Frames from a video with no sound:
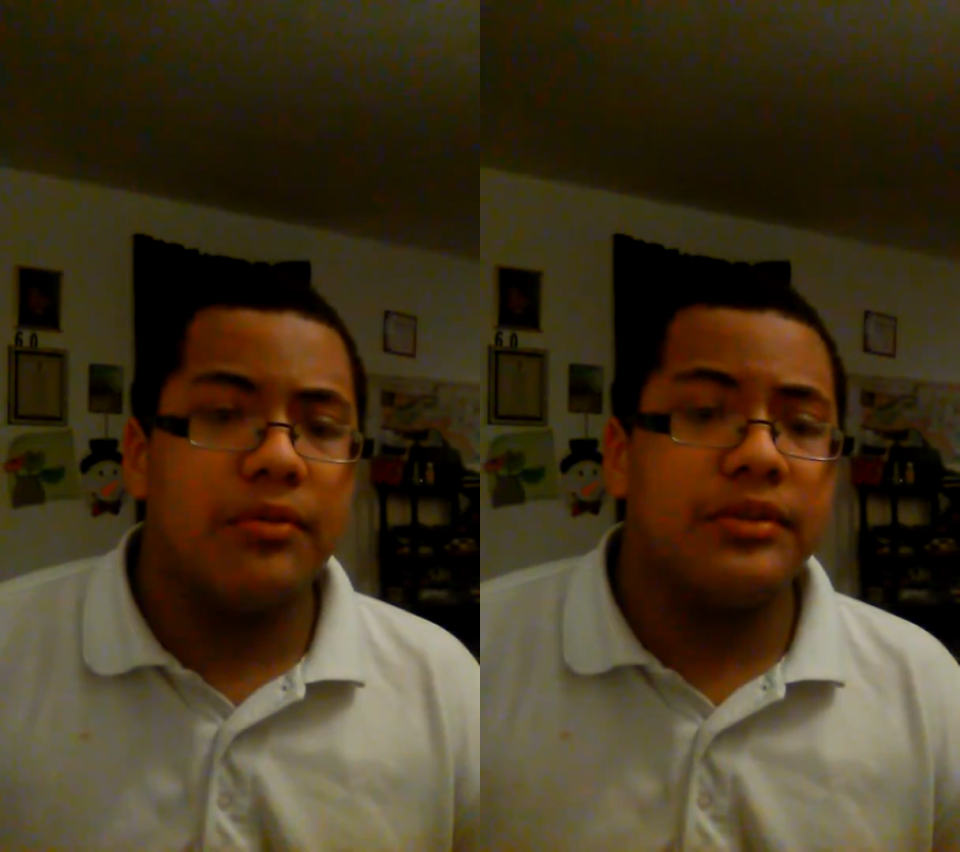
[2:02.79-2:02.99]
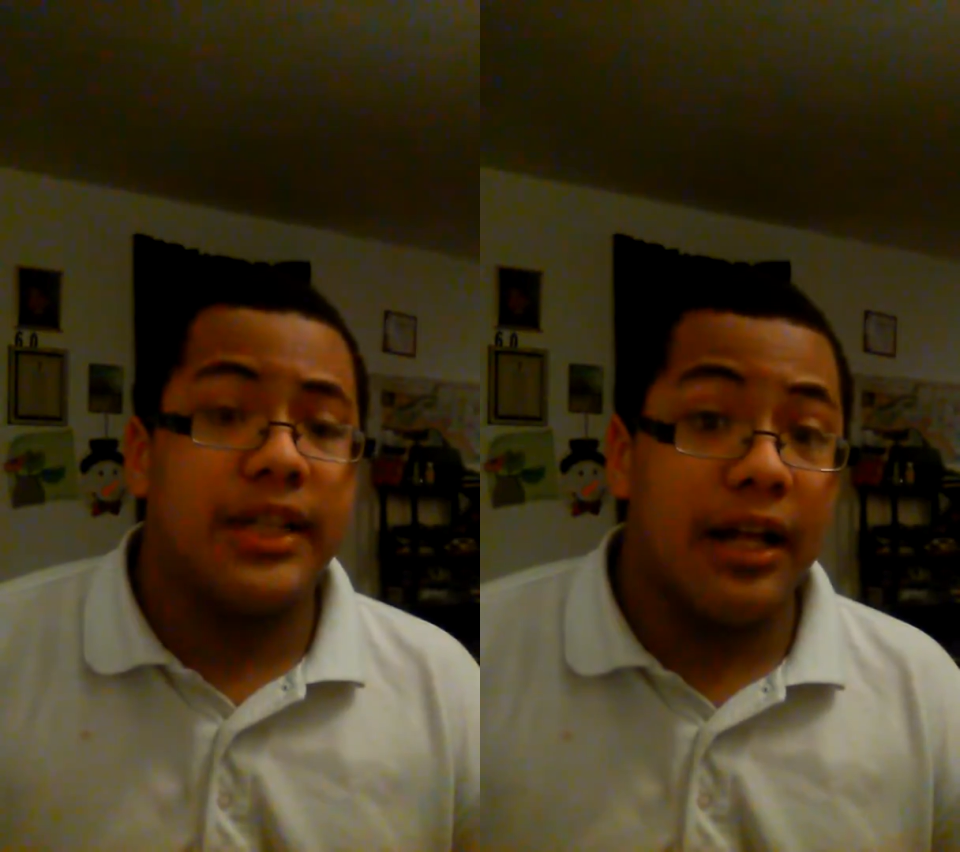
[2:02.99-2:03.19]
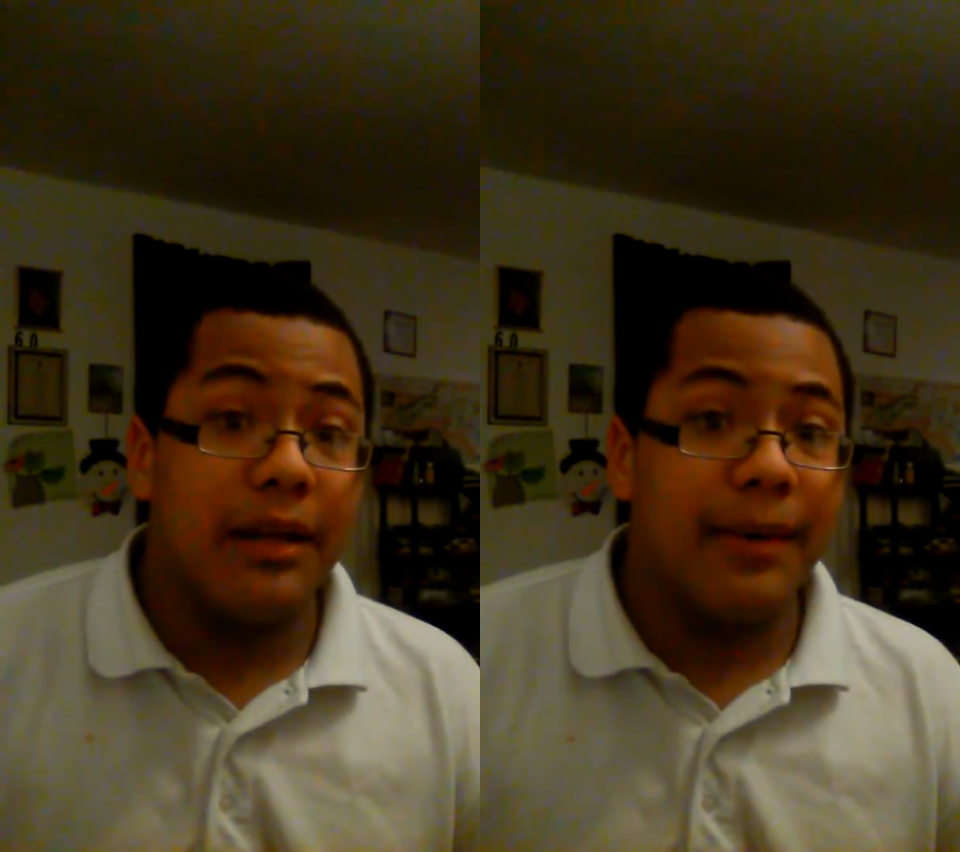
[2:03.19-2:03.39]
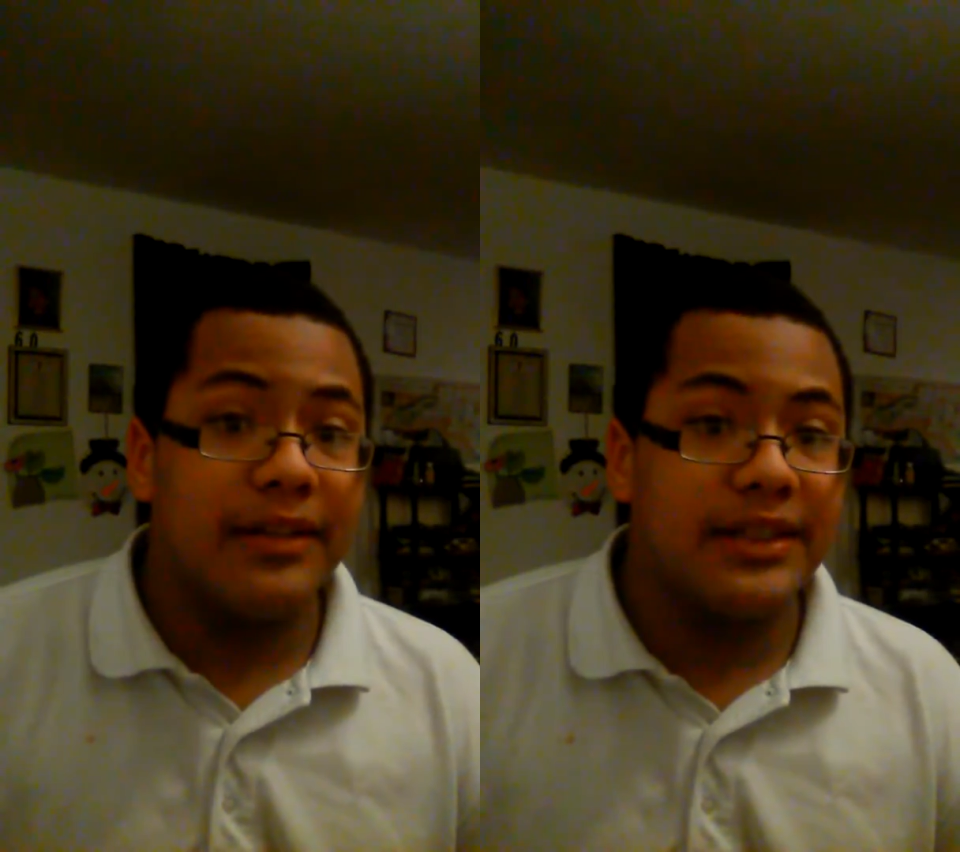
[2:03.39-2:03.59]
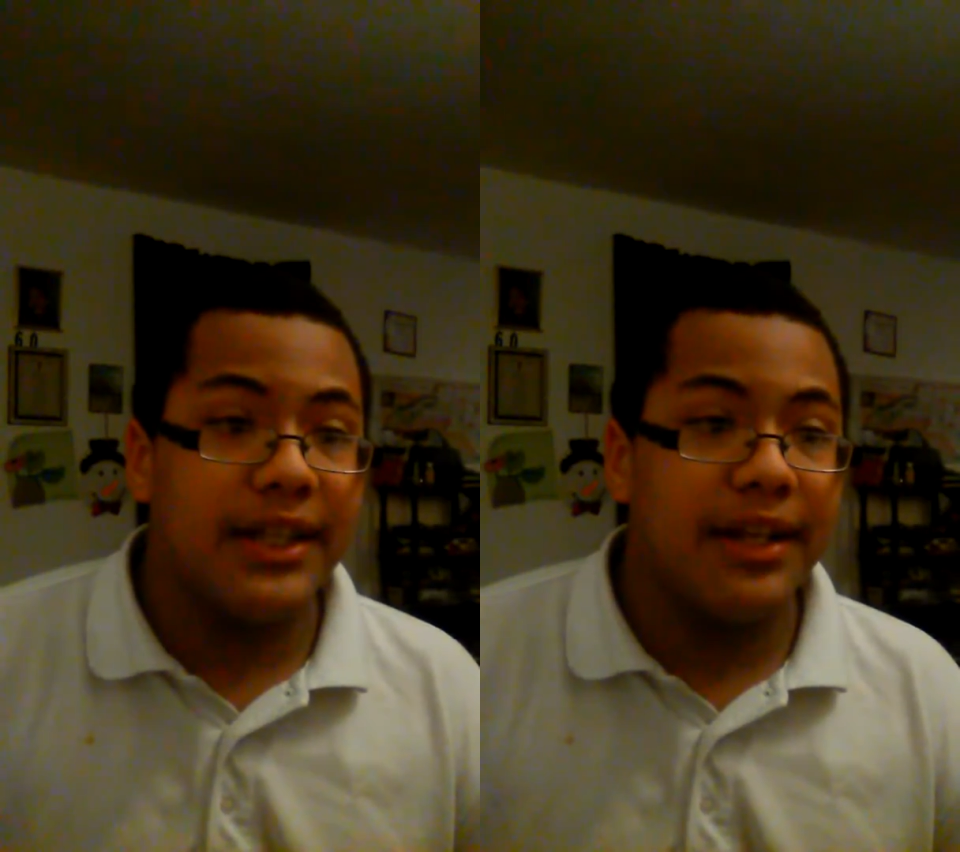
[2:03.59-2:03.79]
tell about
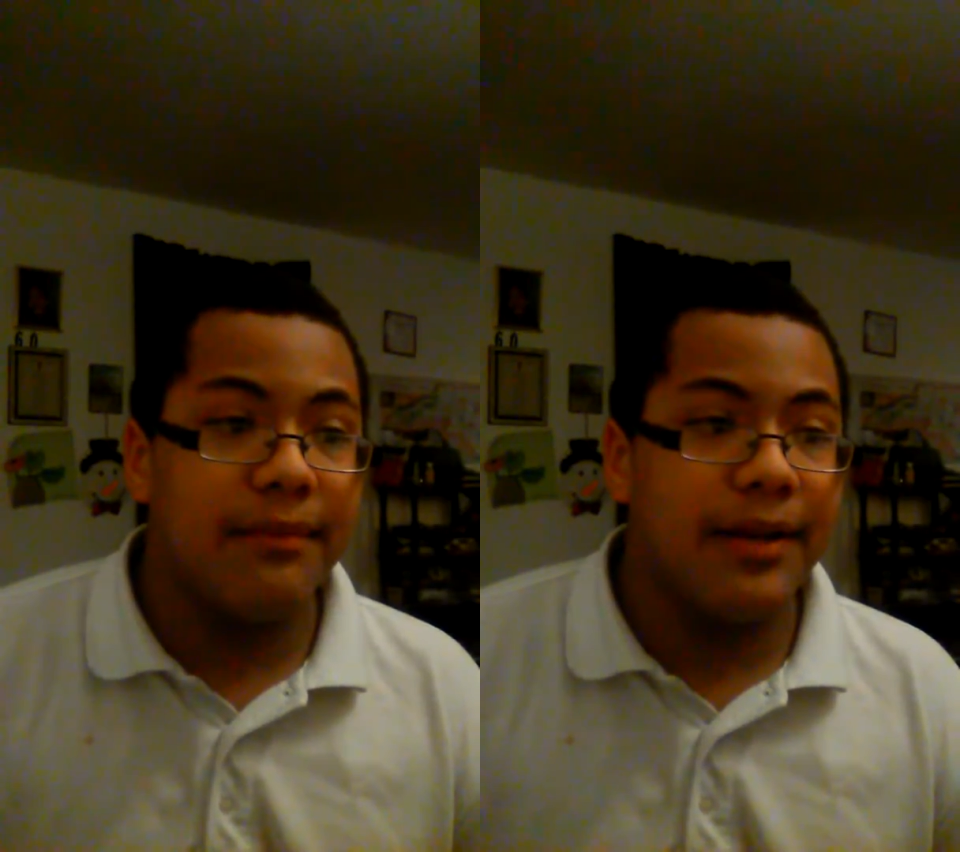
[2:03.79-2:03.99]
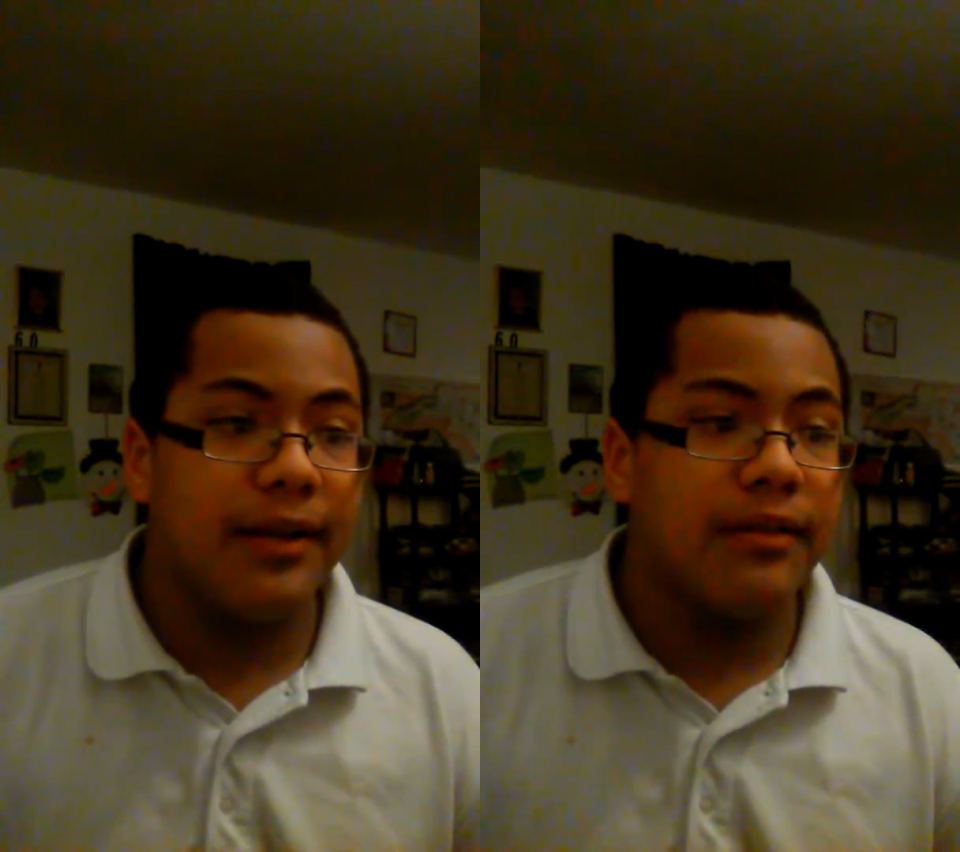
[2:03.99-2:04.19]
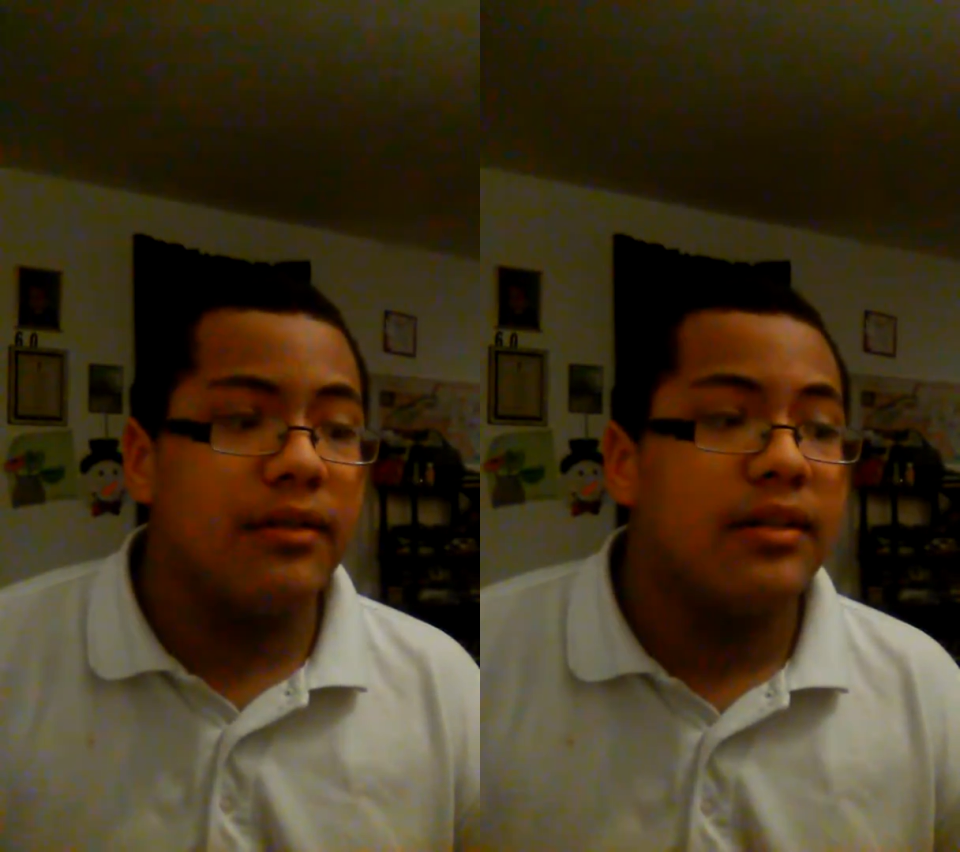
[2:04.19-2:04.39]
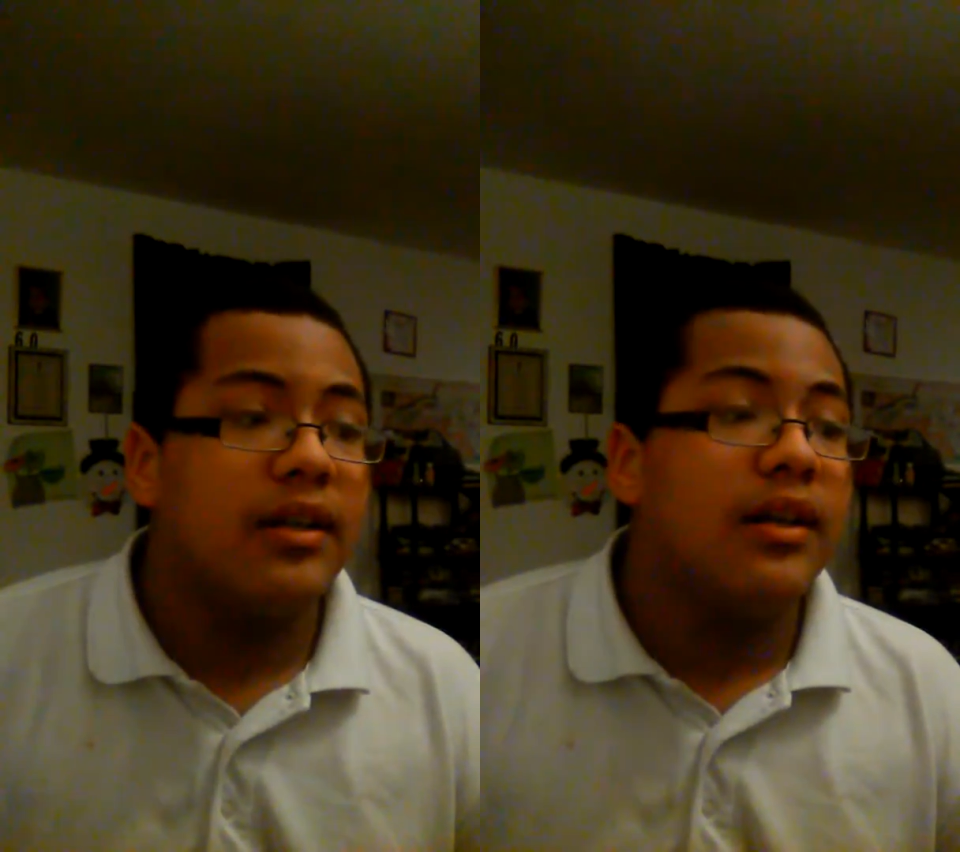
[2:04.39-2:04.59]
the singing man,